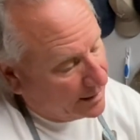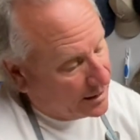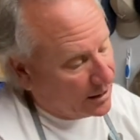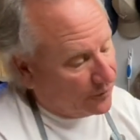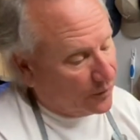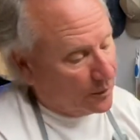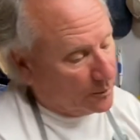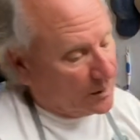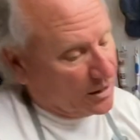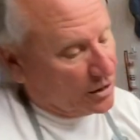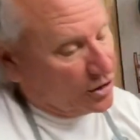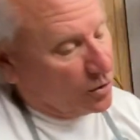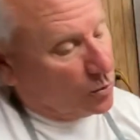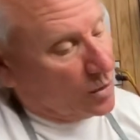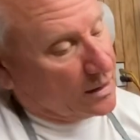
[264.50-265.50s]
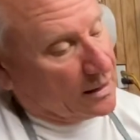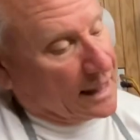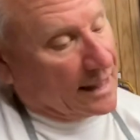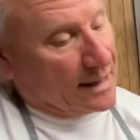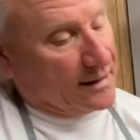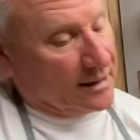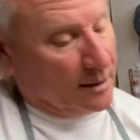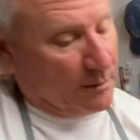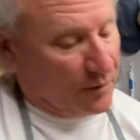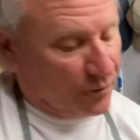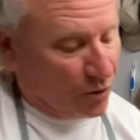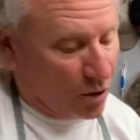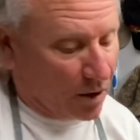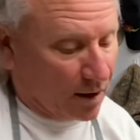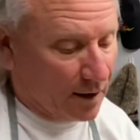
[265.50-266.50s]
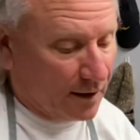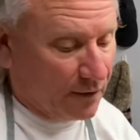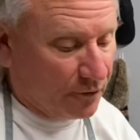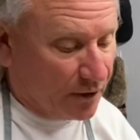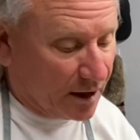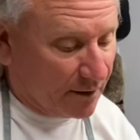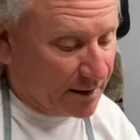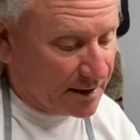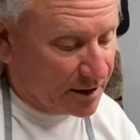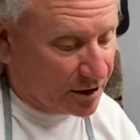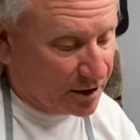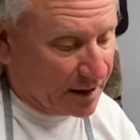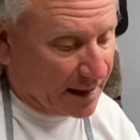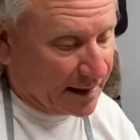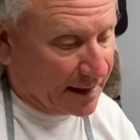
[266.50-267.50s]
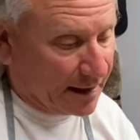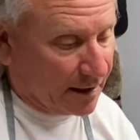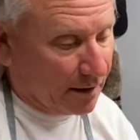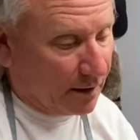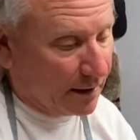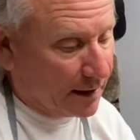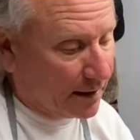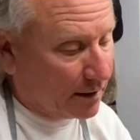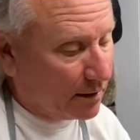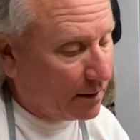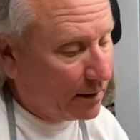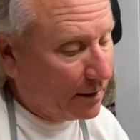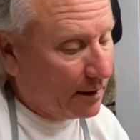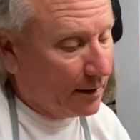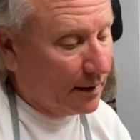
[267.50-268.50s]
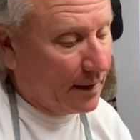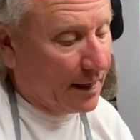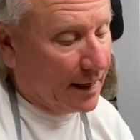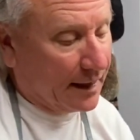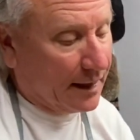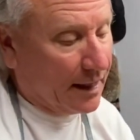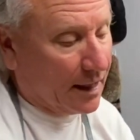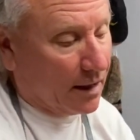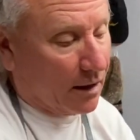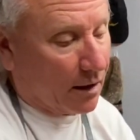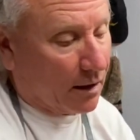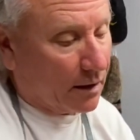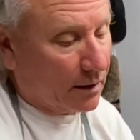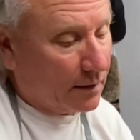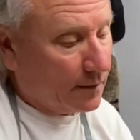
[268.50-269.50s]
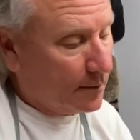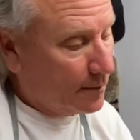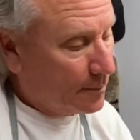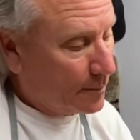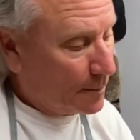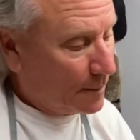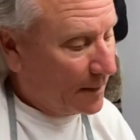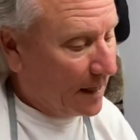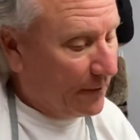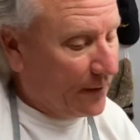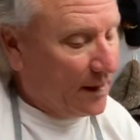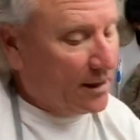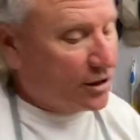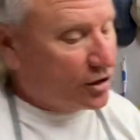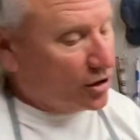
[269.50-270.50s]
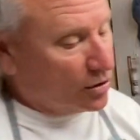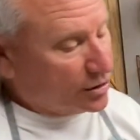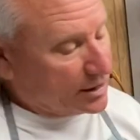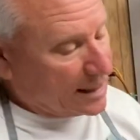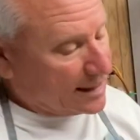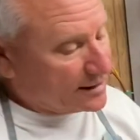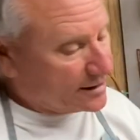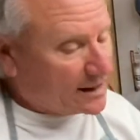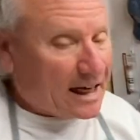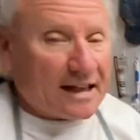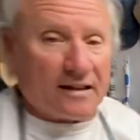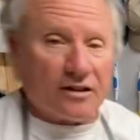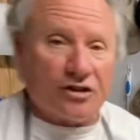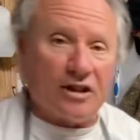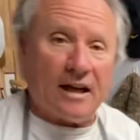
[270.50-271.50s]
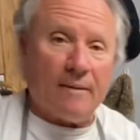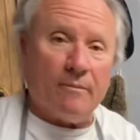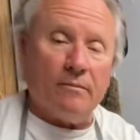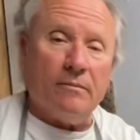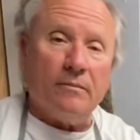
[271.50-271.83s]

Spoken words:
different pieces of wood, like I said before. Very distinct. Here, here, and here. And they just don't take stain the same.